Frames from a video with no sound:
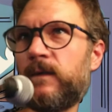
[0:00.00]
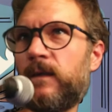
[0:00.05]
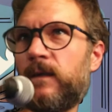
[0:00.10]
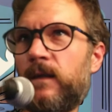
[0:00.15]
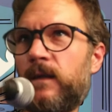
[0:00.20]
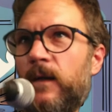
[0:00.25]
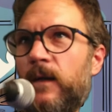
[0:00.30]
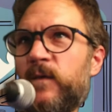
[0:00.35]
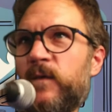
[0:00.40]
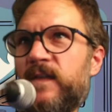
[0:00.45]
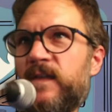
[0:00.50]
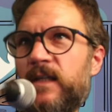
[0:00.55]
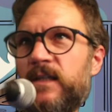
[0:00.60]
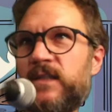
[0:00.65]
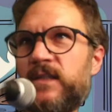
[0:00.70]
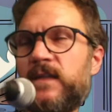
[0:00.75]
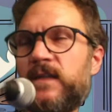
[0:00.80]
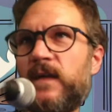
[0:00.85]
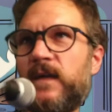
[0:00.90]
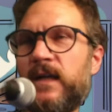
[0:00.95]
i would say
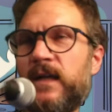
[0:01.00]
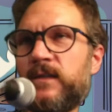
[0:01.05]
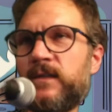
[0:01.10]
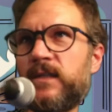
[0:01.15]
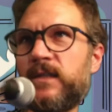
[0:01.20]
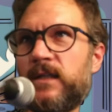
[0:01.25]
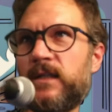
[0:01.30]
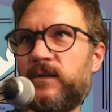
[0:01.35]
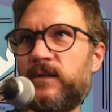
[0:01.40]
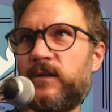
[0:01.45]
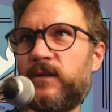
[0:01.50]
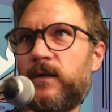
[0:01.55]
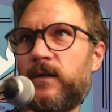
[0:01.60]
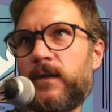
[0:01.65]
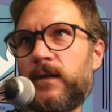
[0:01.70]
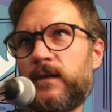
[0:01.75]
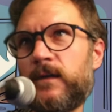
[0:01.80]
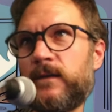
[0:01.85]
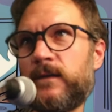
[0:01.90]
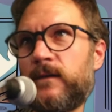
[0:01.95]
she and she
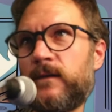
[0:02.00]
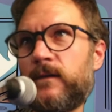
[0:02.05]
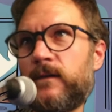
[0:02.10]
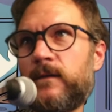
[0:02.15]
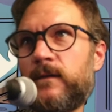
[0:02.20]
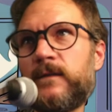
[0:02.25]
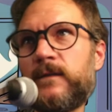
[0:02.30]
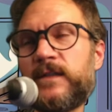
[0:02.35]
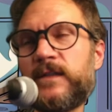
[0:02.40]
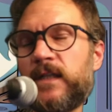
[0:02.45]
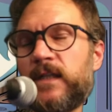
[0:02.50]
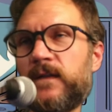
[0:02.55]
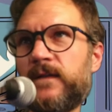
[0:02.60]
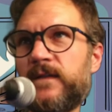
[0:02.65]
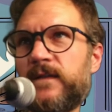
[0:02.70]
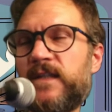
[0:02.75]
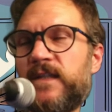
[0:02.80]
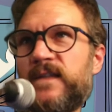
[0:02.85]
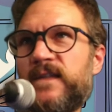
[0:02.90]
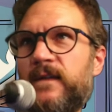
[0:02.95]
her she's
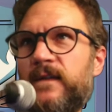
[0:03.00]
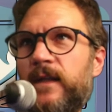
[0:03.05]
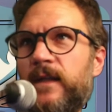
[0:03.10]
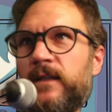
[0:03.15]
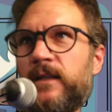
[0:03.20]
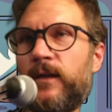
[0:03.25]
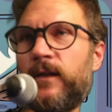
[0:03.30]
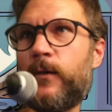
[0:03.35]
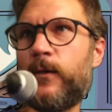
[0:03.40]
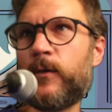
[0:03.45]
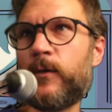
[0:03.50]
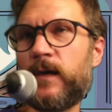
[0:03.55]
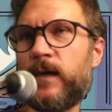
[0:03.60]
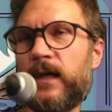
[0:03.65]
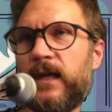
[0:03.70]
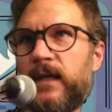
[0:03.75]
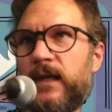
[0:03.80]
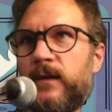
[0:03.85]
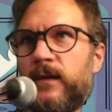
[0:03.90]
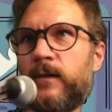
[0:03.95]
she's like lower
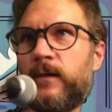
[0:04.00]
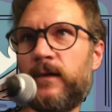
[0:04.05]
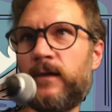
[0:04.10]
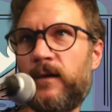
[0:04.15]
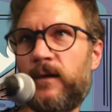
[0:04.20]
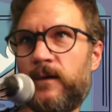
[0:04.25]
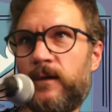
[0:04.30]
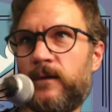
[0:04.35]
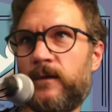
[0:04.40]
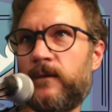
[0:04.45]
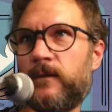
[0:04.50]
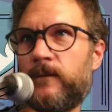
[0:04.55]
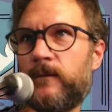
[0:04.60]
in her